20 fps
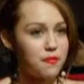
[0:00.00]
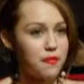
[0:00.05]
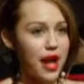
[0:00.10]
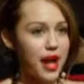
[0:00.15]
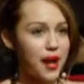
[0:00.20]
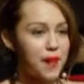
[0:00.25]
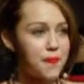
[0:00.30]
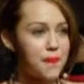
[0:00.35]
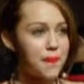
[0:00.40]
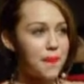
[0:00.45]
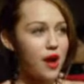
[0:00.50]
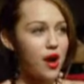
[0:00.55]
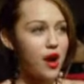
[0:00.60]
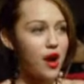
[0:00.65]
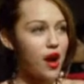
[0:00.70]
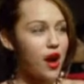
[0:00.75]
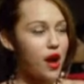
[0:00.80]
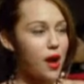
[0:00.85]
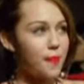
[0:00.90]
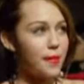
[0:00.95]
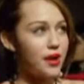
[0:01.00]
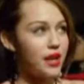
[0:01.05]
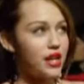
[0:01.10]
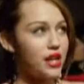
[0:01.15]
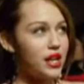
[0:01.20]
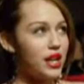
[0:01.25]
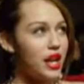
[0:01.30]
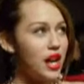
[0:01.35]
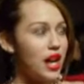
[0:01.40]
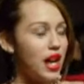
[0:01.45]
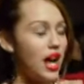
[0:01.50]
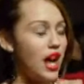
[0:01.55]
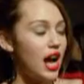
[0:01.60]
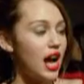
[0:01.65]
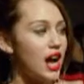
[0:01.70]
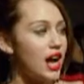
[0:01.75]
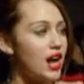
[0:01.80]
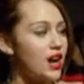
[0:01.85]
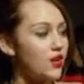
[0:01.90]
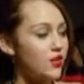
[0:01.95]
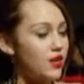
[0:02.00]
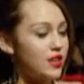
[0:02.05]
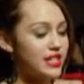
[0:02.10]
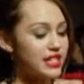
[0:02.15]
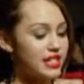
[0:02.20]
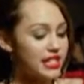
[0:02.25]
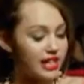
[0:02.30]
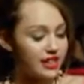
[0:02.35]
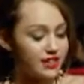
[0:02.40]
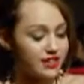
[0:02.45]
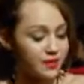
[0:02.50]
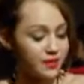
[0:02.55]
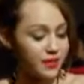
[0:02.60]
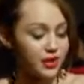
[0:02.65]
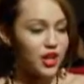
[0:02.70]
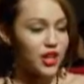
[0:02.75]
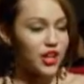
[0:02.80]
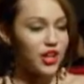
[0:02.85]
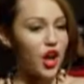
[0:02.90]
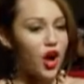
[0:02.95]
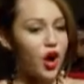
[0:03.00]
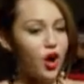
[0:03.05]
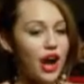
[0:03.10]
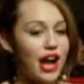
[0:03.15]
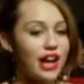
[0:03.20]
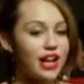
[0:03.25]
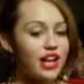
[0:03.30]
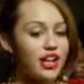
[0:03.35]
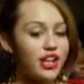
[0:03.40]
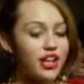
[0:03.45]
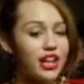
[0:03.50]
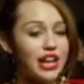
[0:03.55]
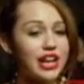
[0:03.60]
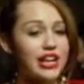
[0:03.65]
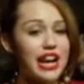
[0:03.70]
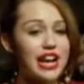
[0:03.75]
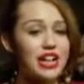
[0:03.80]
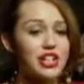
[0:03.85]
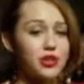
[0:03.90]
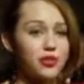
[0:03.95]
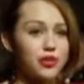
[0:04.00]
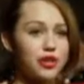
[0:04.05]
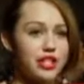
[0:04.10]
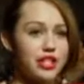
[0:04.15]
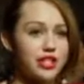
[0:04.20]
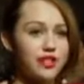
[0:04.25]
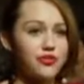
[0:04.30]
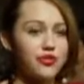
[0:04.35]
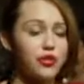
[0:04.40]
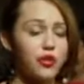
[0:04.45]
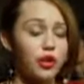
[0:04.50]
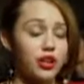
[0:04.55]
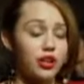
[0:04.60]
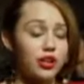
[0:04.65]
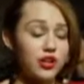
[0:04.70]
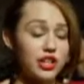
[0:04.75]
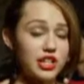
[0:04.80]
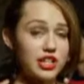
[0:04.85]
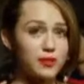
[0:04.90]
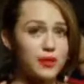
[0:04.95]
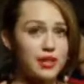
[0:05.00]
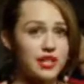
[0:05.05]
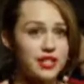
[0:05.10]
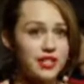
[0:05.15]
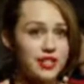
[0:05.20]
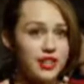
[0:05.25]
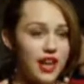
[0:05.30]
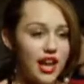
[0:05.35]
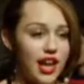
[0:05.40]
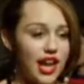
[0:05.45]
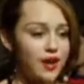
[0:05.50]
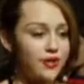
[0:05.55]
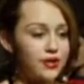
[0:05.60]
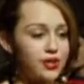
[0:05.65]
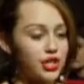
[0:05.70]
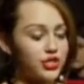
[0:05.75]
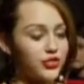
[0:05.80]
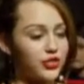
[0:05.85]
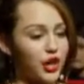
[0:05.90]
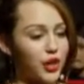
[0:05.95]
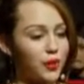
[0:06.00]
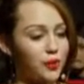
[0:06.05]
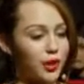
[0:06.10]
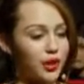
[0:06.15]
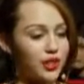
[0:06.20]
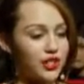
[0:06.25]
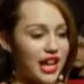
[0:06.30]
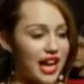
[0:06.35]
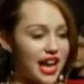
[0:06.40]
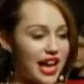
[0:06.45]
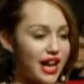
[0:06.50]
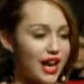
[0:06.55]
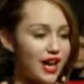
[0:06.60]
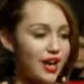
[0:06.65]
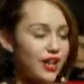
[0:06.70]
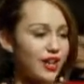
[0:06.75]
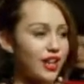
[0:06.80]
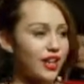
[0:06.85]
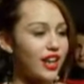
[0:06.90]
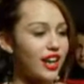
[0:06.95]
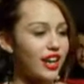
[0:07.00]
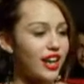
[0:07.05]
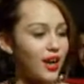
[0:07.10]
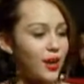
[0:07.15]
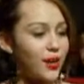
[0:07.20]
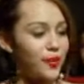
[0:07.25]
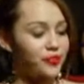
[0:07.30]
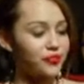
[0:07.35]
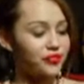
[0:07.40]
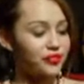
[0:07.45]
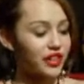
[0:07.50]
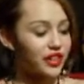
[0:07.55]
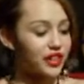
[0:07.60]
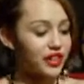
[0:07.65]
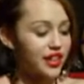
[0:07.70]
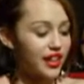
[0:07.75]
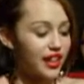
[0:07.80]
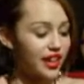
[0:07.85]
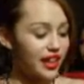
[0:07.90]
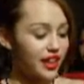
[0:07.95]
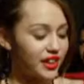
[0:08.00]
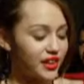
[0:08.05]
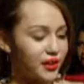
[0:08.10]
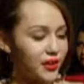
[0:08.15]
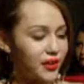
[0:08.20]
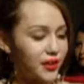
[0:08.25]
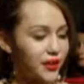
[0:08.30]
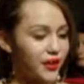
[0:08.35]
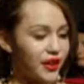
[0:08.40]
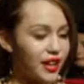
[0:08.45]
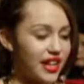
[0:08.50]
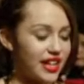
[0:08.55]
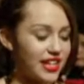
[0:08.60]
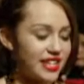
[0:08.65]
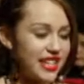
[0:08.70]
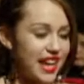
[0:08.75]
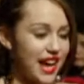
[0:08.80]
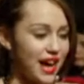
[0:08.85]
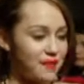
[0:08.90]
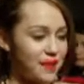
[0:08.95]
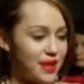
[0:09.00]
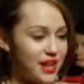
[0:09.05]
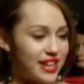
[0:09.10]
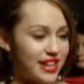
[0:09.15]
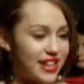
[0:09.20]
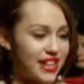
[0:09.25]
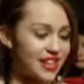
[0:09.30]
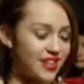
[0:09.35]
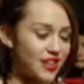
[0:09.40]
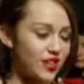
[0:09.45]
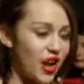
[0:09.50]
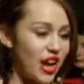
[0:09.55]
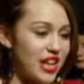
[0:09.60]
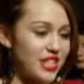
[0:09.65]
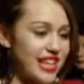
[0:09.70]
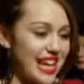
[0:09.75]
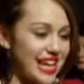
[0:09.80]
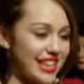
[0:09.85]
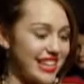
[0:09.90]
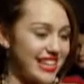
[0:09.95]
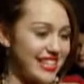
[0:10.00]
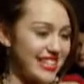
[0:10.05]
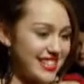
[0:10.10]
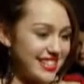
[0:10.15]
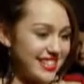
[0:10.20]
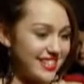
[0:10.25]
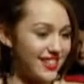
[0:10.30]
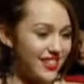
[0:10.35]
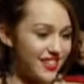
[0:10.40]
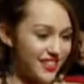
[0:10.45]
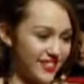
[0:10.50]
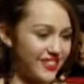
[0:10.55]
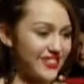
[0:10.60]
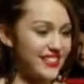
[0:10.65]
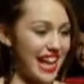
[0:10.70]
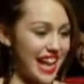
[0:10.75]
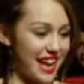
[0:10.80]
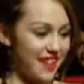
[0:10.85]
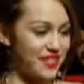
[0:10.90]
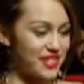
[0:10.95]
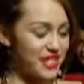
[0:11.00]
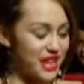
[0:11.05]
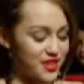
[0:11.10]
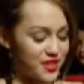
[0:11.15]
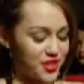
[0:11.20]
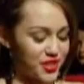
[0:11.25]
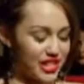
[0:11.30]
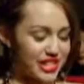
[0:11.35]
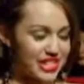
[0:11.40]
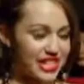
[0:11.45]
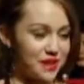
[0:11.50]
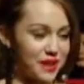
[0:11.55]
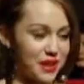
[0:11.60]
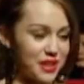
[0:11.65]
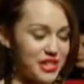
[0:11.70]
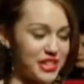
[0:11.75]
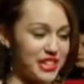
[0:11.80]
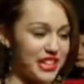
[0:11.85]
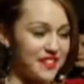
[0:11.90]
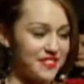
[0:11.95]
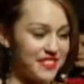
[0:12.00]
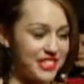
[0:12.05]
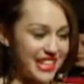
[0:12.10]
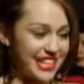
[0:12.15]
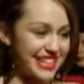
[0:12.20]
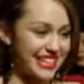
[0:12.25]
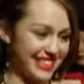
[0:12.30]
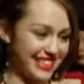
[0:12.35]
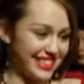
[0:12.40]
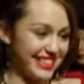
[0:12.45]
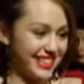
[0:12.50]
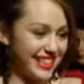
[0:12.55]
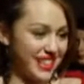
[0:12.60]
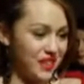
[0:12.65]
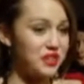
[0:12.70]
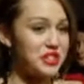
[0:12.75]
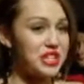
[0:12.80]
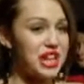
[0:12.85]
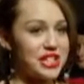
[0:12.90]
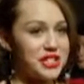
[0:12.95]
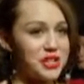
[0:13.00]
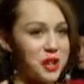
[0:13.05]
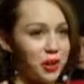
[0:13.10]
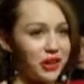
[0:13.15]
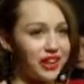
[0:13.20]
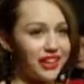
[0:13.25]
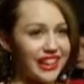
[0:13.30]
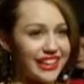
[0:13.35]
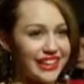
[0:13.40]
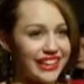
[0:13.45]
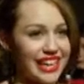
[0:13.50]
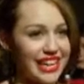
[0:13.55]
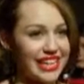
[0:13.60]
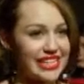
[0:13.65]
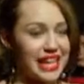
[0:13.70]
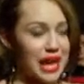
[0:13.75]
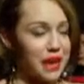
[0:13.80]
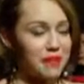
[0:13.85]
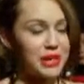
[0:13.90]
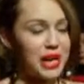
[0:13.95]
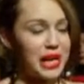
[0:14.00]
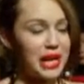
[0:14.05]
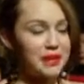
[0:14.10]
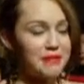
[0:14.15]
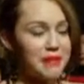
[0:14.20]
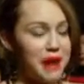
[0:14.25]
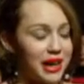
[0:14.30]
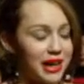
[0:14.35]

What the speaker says: my mom? Let's think of something good. Oh, I got her, it actually wasn't for Christmas. It was just for her birthday. I got her a little diamond cross necklace. Yeah, which I was really excited about. She loves it. Which I stole it like the next day, but that didn't